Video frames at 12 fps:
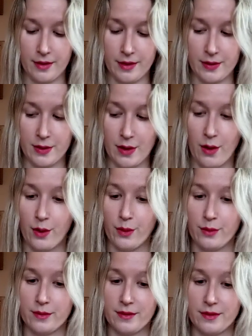
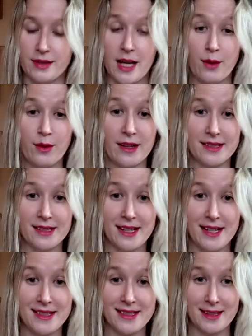So take what
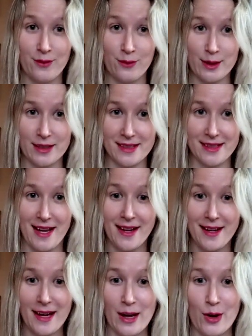resonates, leave what does
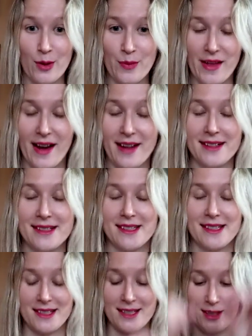not. I hope that
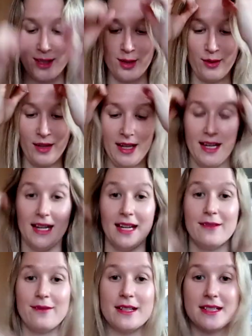assisted you.
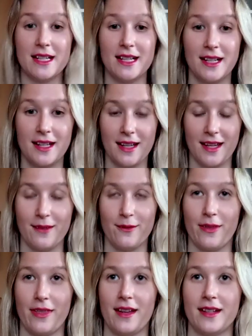If it did,
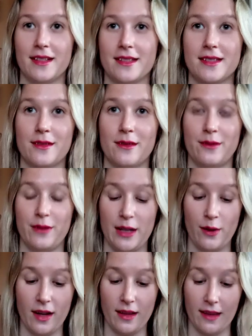give this
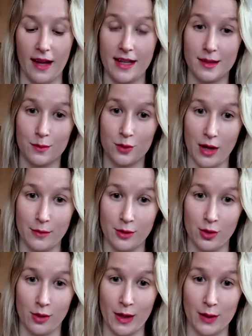video a like, subscribe to
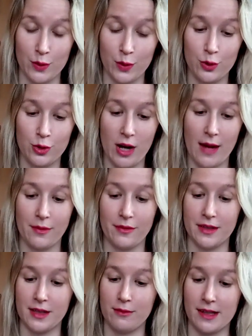join my soul tribe. If
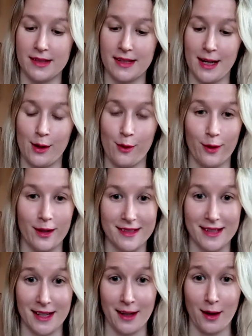it didn't resonate, no
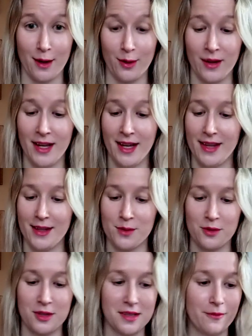worries, let it go. These
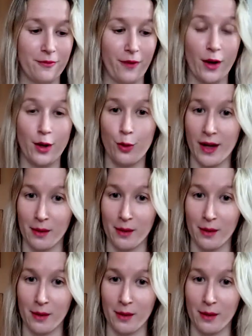were just some fun, quick